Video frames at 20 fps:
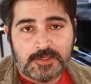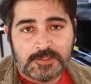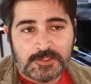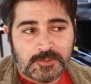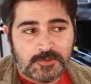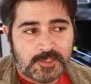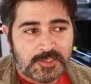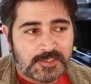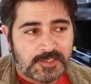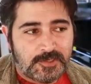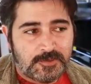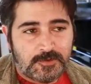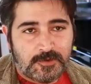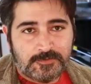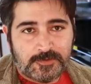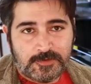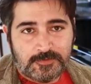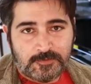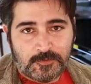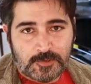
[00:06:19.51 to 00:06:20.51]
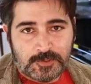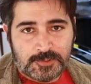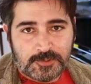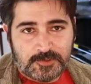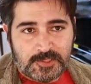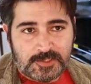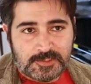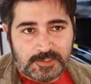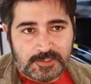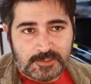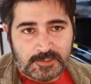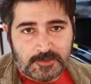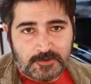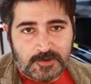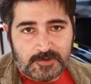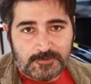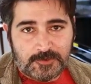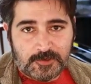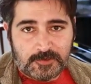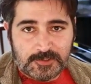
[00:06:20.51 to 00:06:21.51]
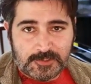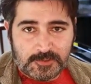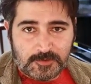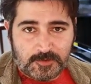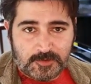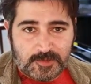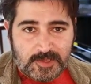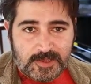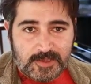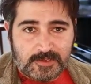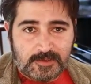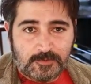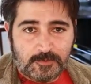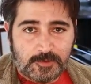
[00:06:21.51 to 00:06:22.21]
So let's say you have an Enforcer that's in the graveyard and so do they.